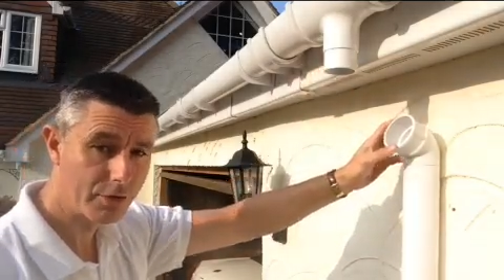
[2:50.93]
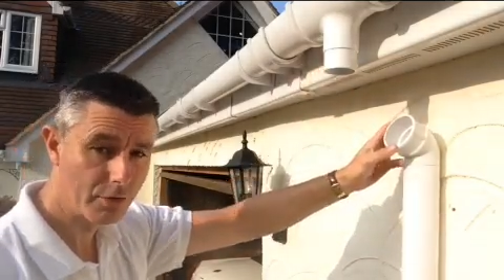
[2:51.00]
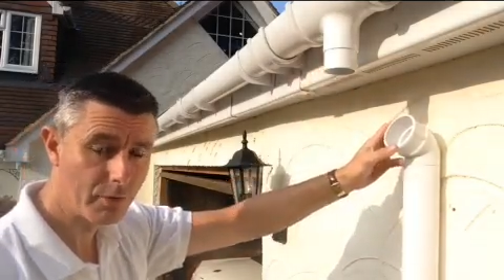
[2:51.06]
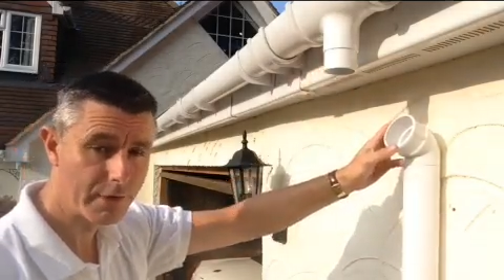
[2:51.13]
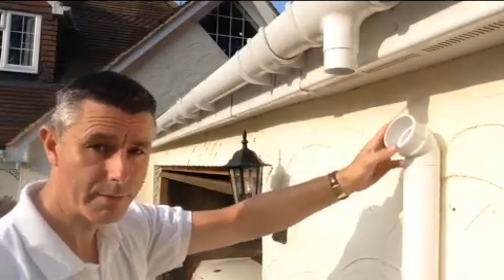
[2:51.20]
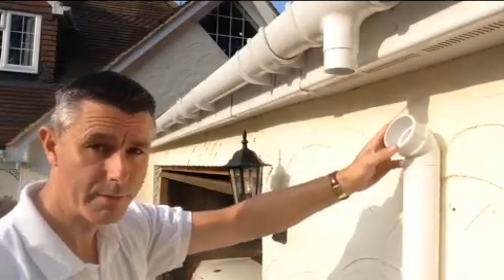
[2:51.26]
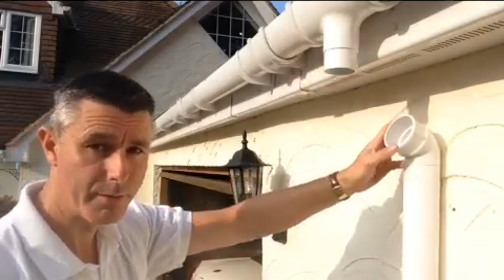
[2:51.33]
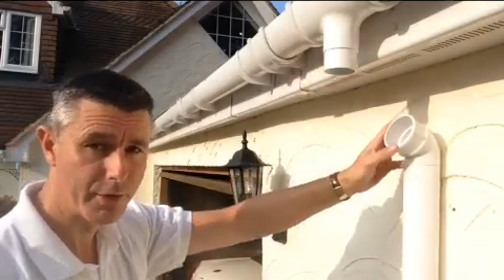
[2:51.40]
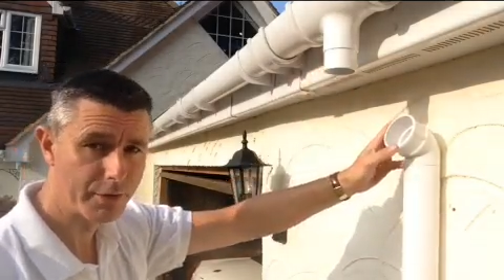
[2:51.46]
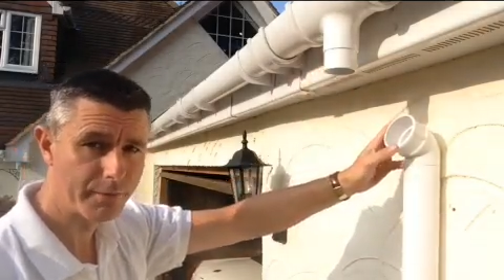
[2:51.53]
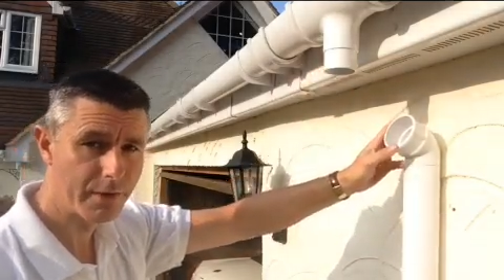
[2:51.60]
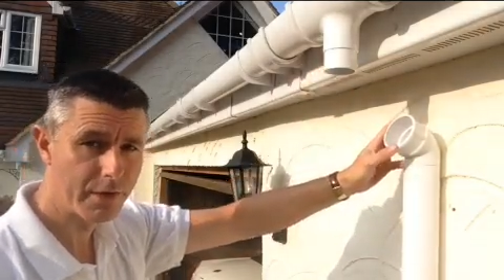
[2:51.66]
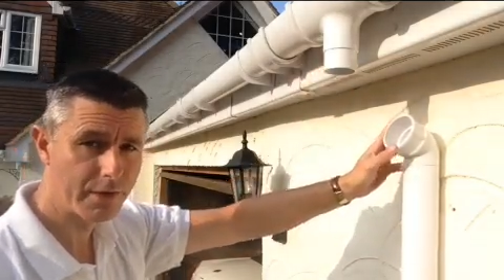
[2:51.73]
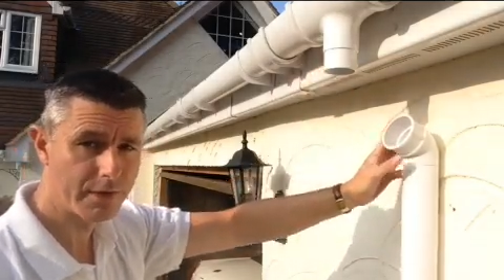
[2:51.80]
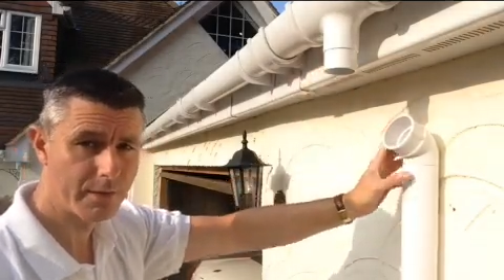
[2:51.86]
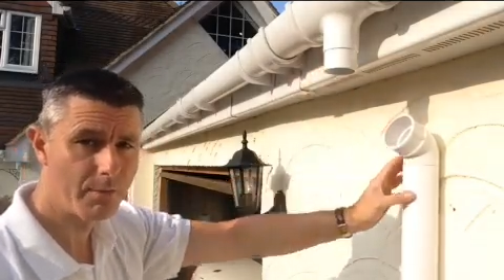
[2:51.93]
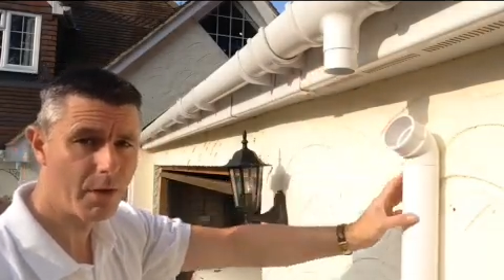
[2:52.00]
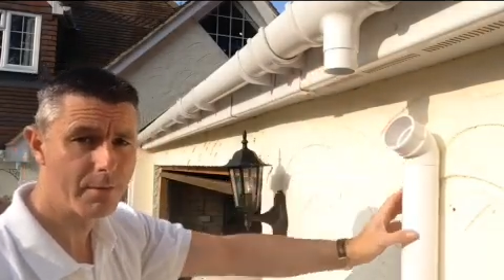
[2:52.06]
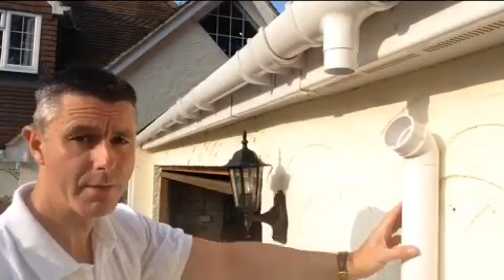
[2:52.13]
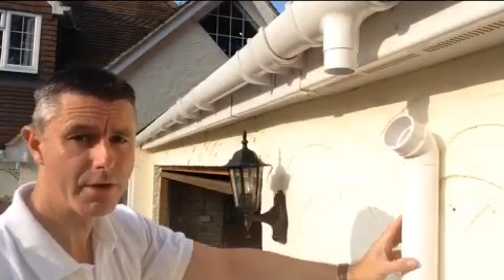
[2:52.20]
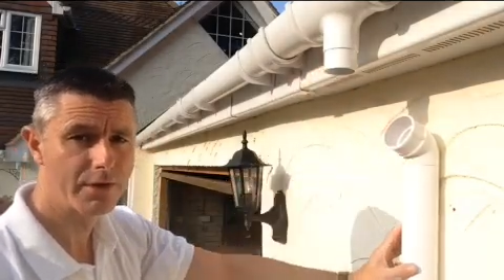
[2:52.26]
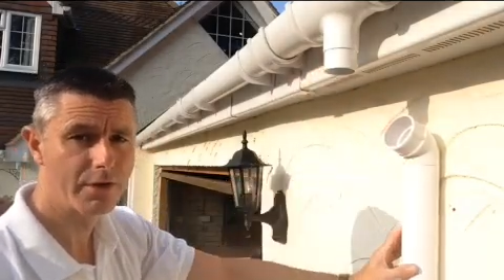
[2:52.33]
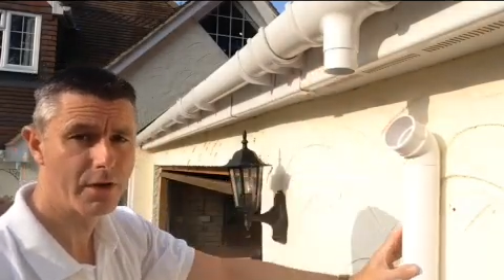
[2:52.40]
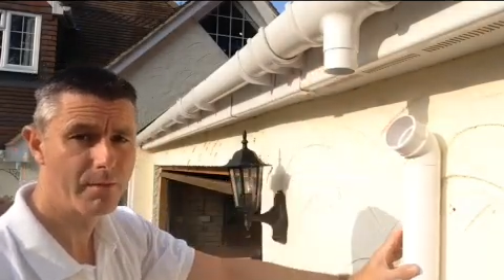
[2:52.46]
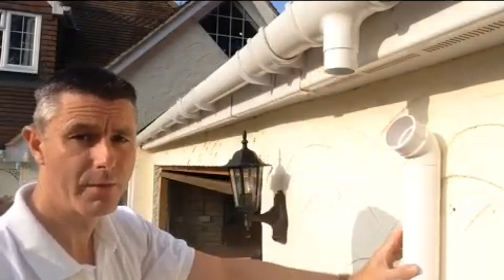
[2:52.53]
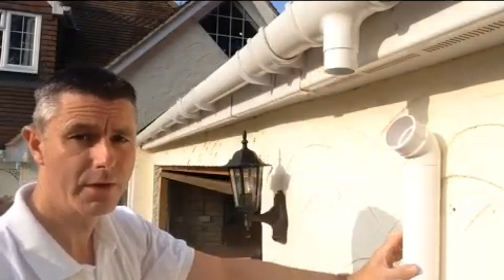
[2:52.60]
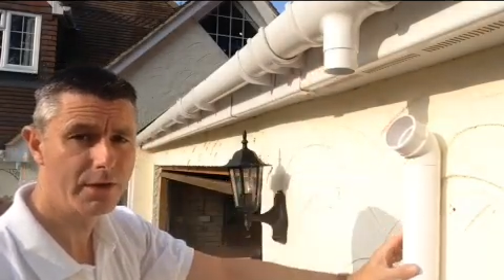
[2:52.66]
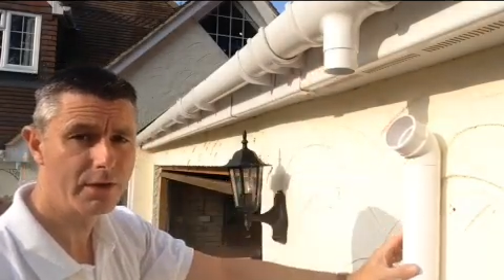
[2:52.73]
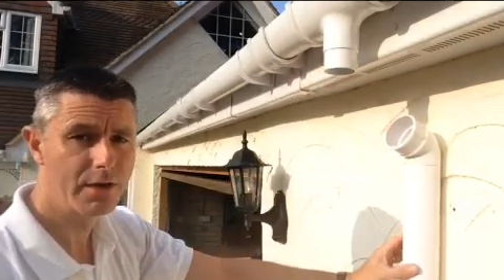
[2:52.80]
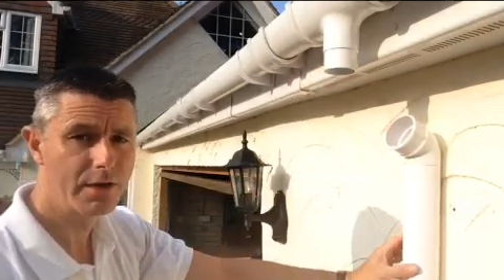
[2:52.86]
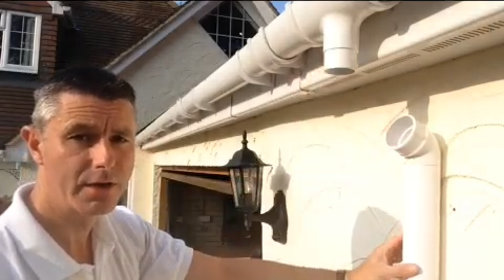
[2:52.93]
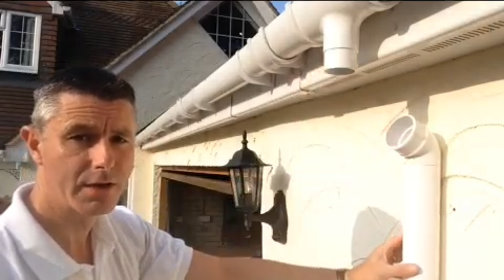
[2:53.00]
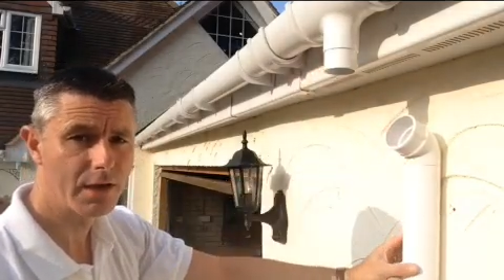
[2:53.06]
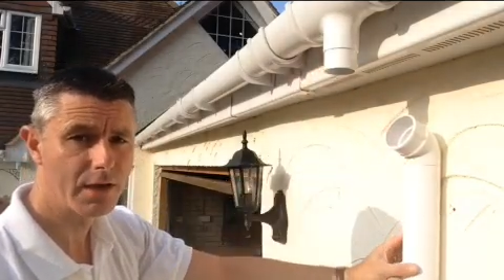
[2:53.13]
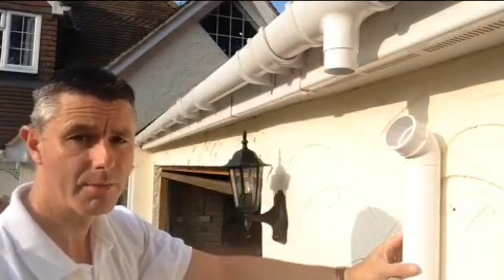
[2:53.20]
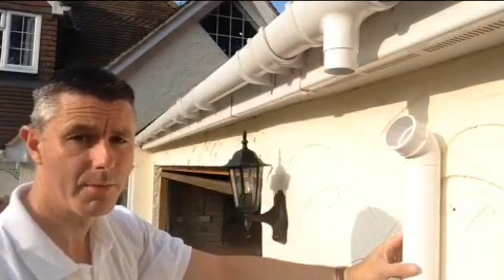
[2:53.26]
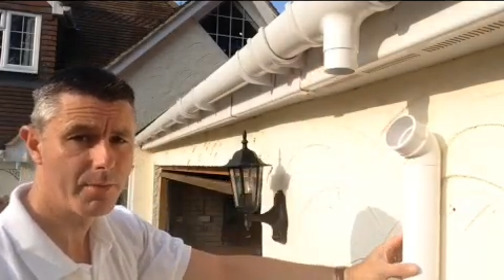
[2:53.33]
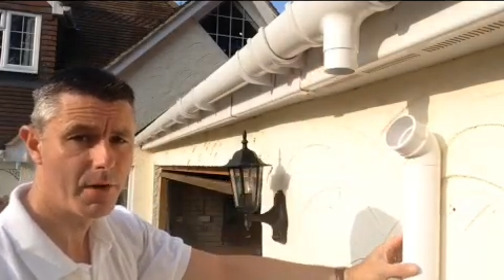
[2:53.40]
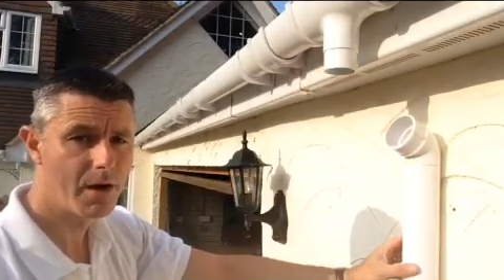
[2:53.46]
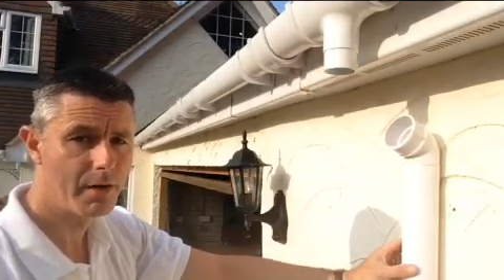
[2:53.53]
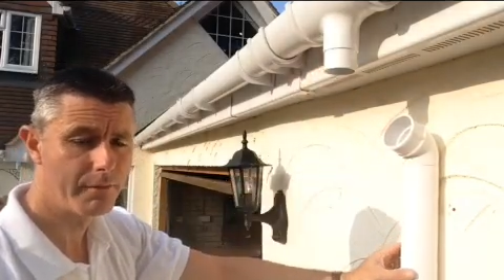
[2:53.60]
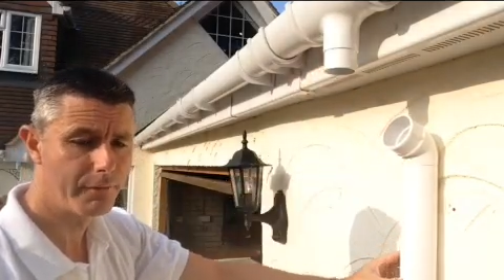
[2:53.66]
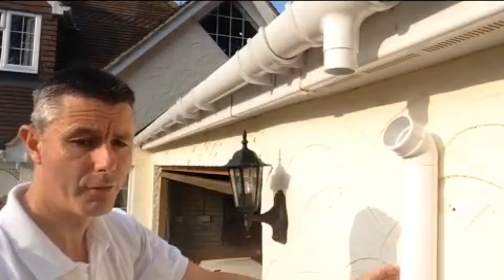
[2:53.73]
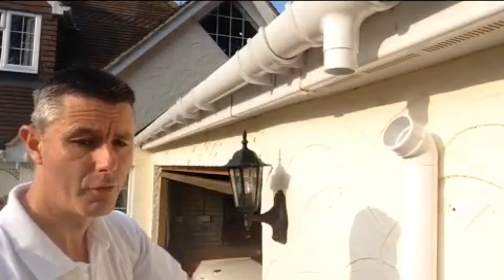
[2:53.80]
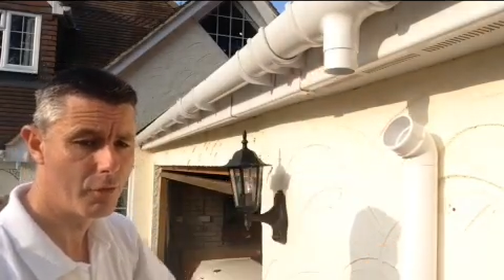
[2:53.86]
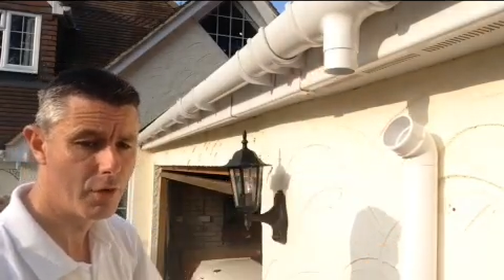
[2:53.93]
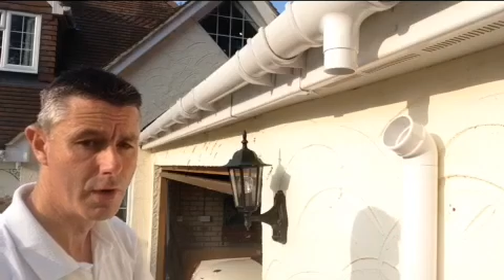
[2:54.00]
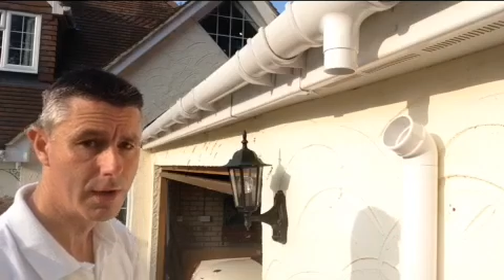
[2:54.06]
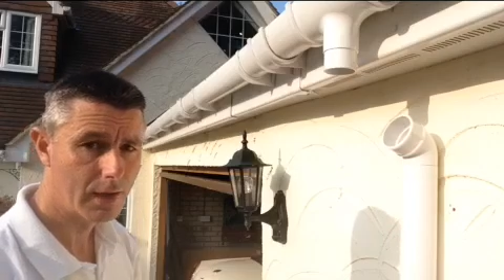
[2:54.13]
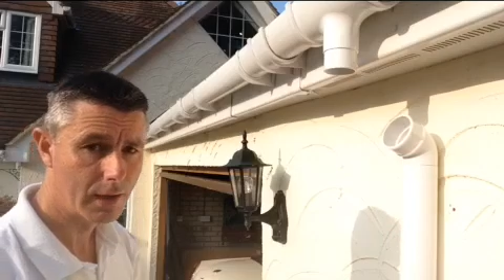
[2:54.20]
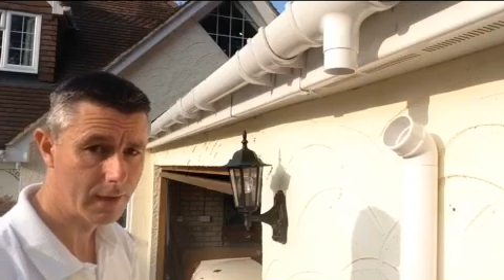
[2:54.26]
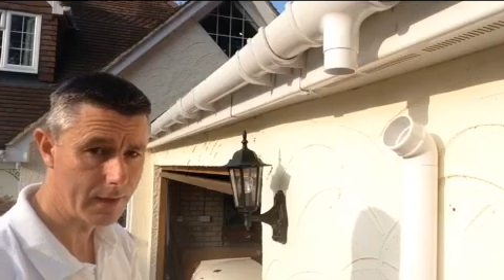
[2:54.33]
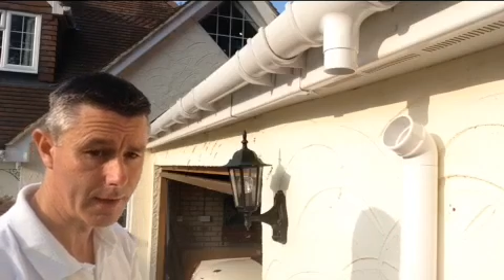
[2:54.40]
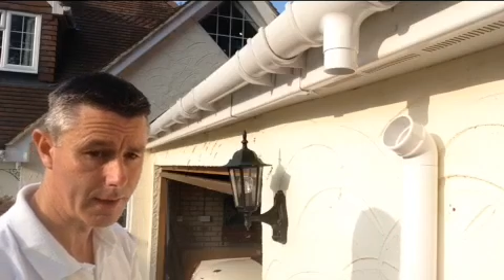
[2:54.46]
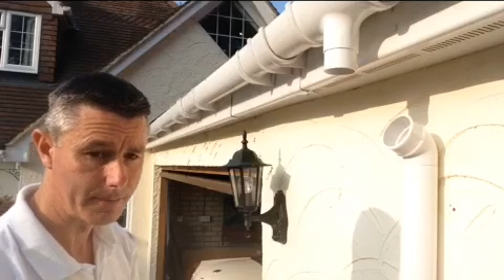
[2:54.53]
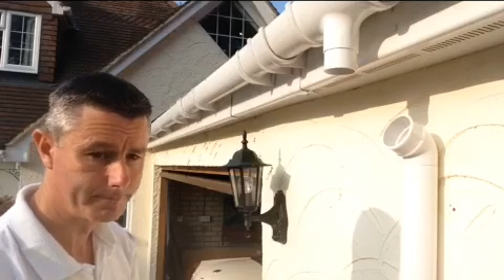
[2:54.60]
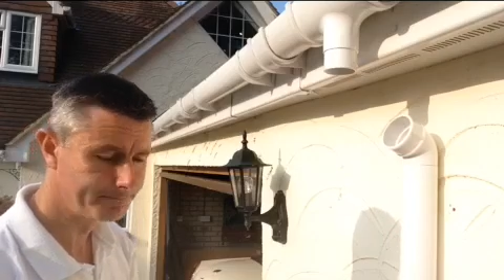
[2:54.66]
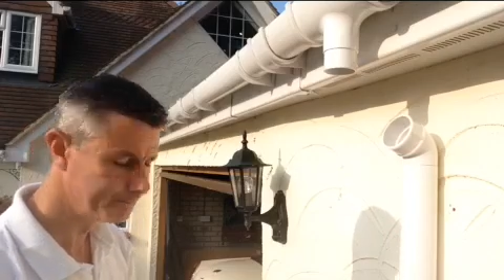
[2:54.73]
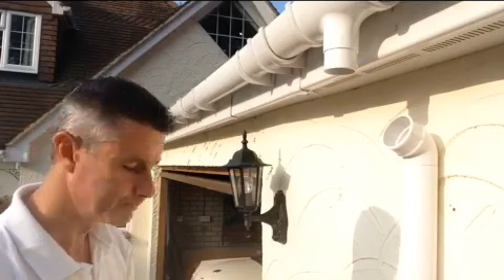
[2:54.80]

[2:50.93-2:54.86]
Should always be push fit, because there might be a time when you need to take them apart for cleaning.